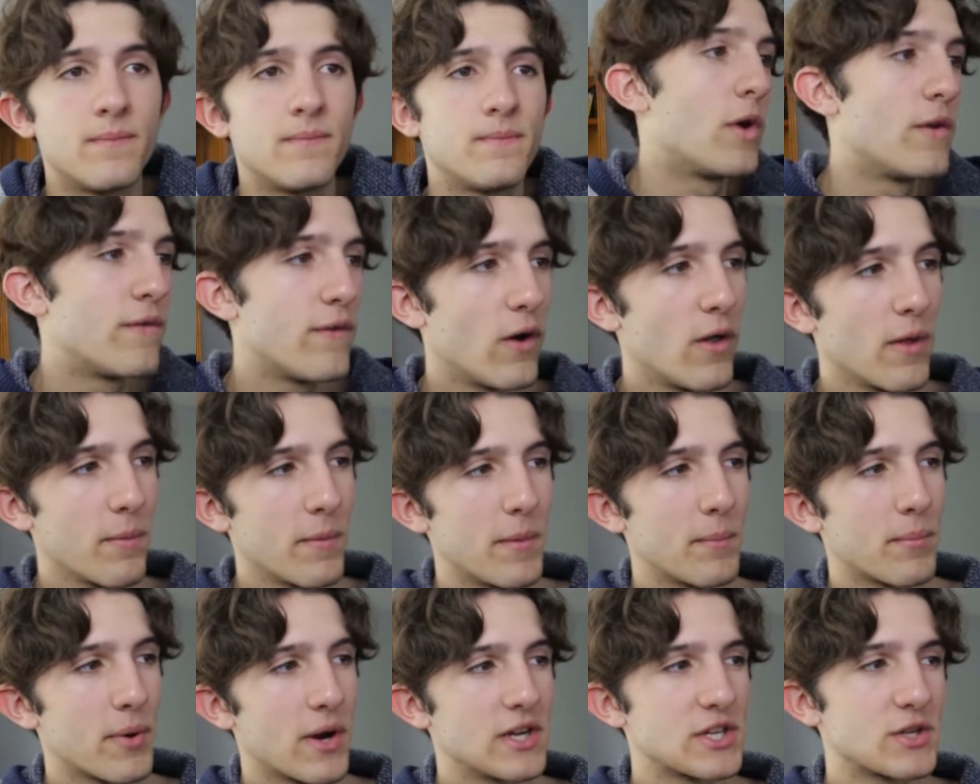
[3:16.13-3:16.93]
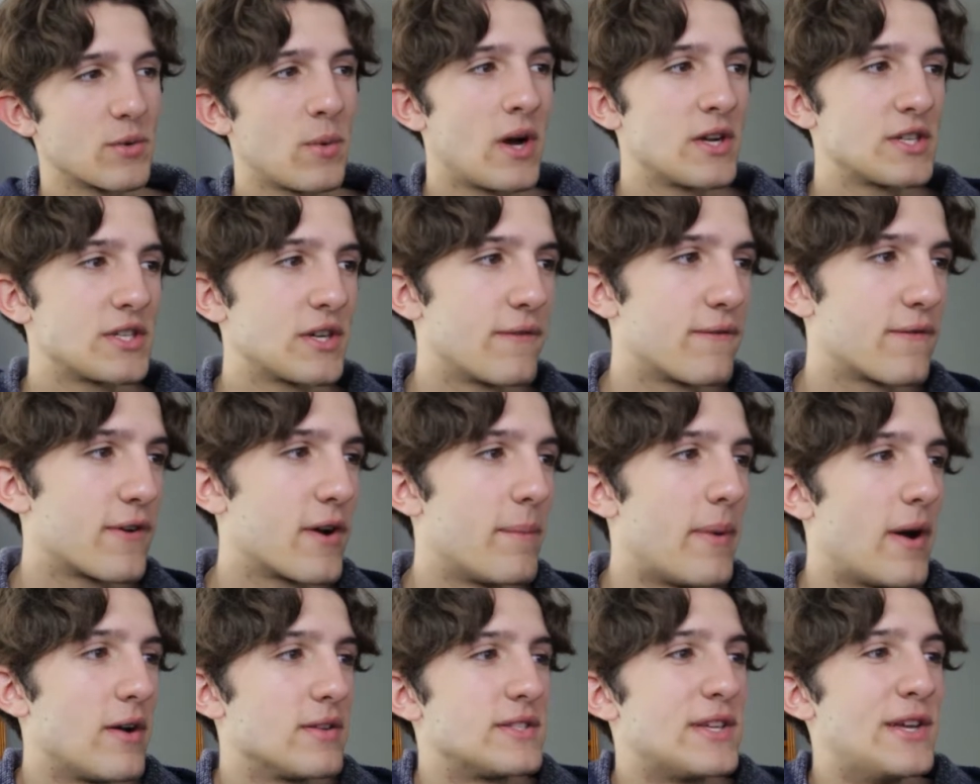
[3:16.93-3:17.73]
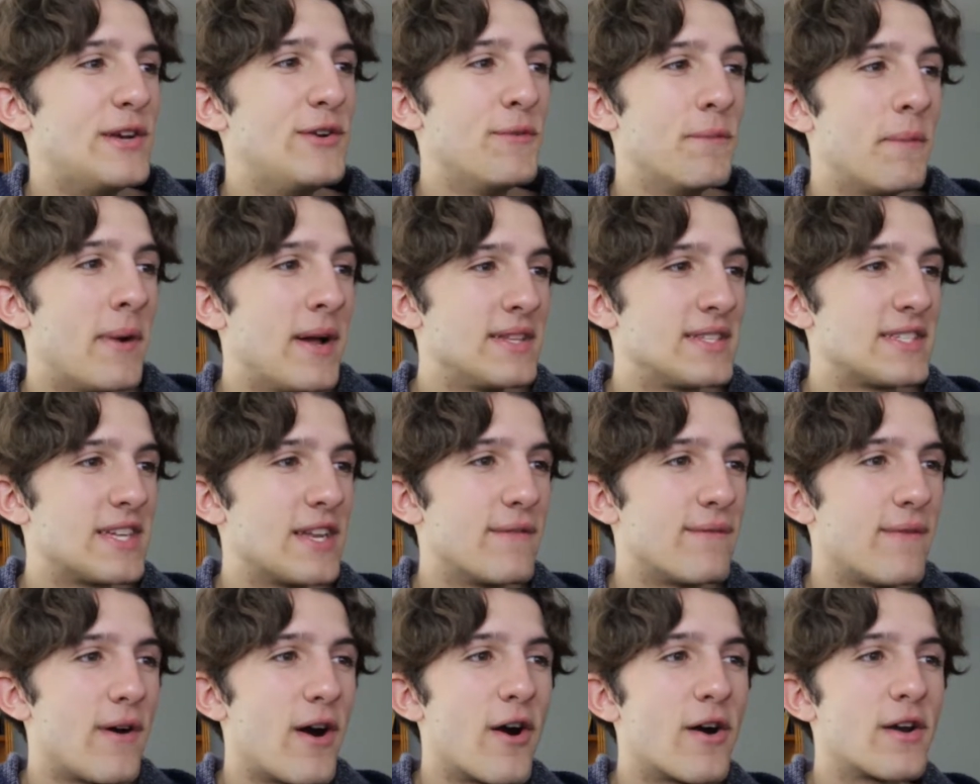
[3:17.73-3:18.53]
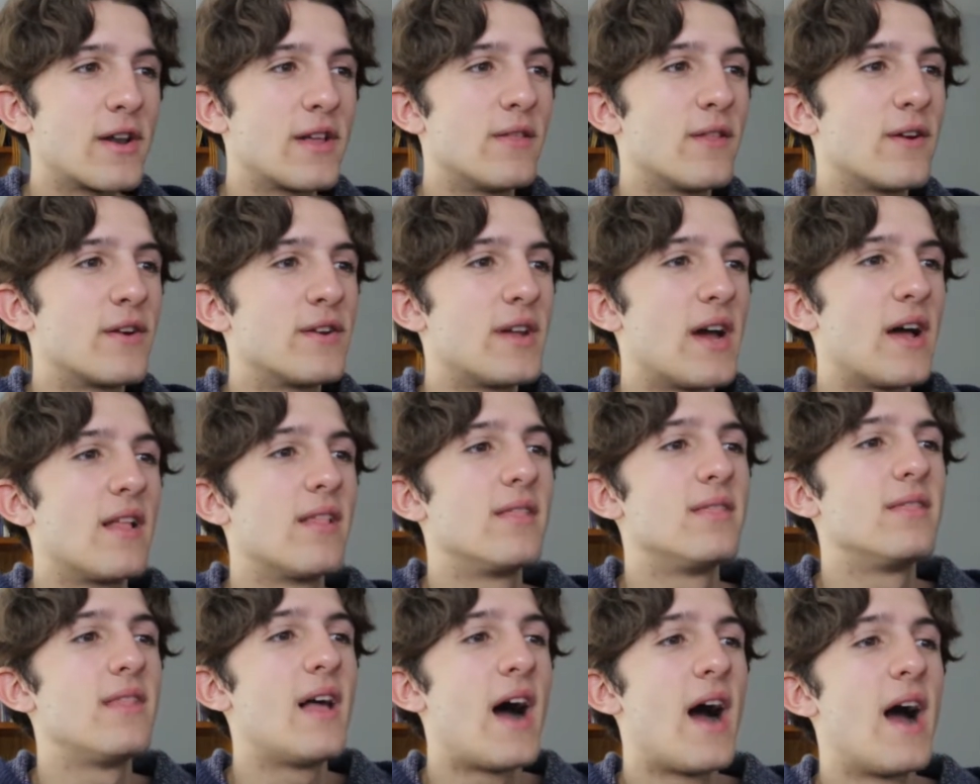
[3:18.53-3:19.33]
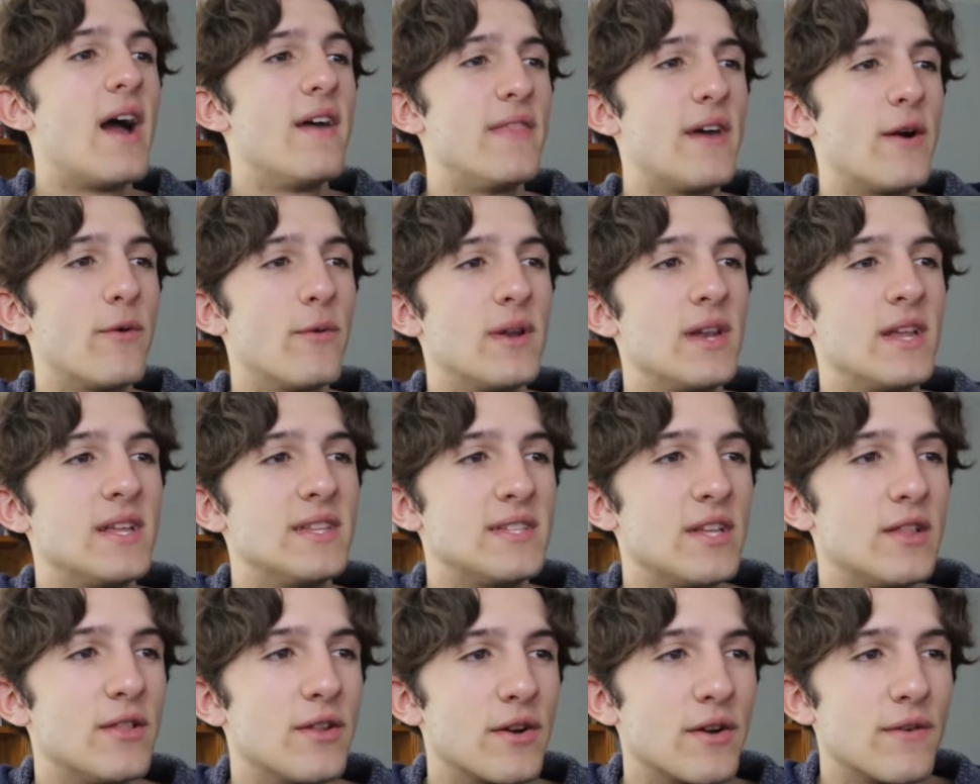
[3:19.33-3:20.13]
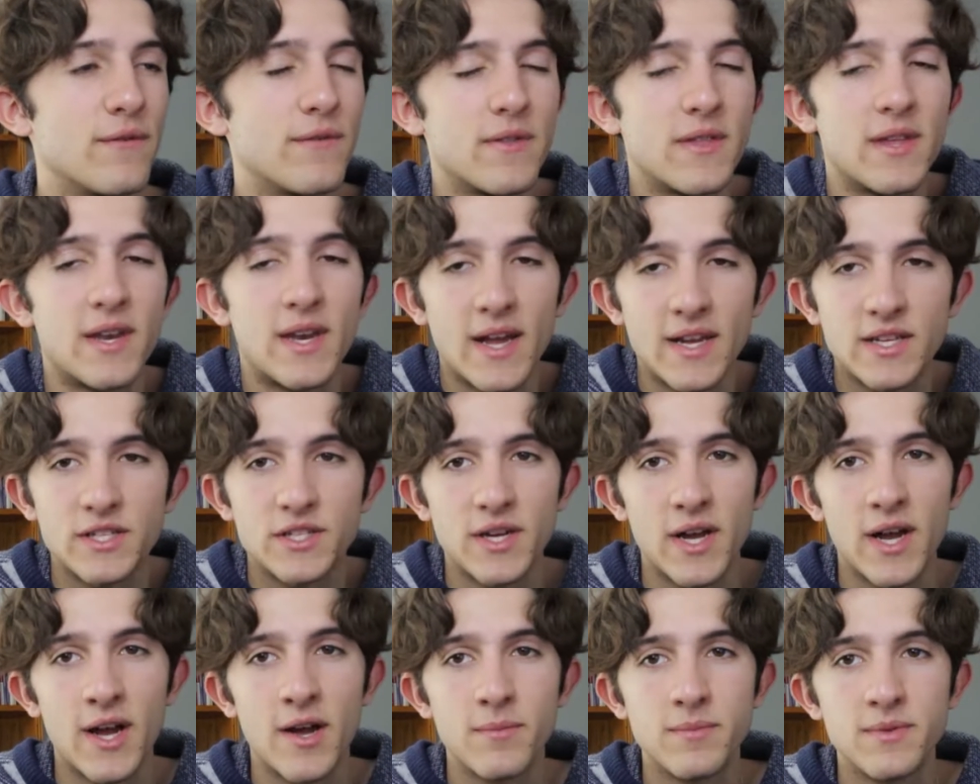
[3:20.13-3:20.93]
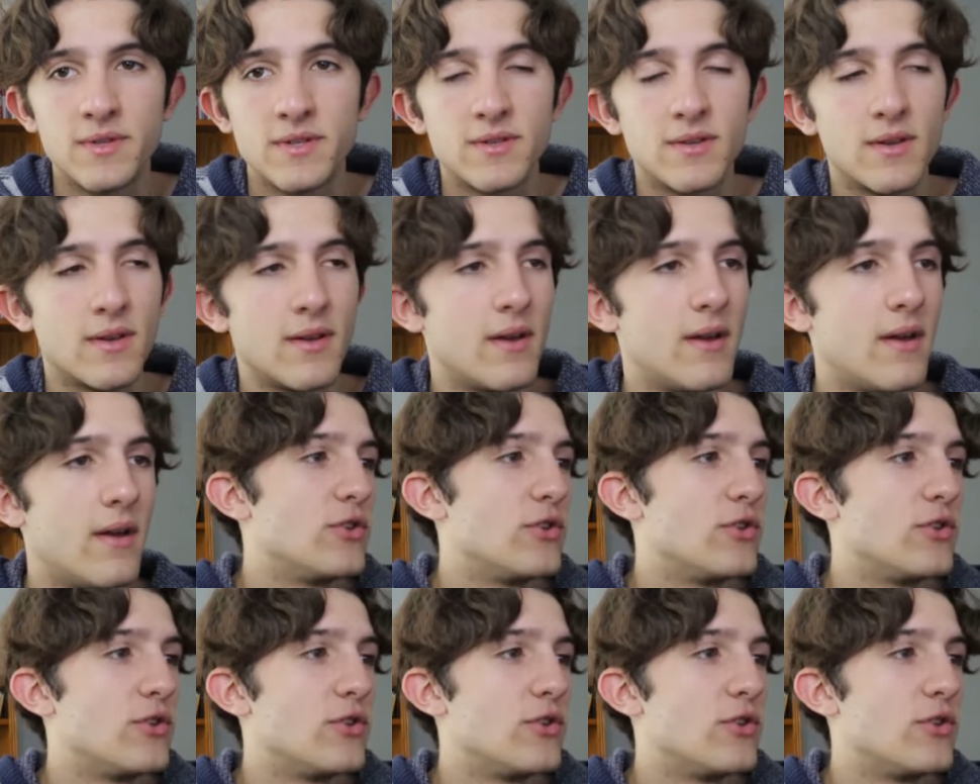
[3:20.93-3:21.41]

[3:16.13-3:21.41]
We've only been pressure washing for about 2 months and have already learned a lot that we need to learn for the next jobs.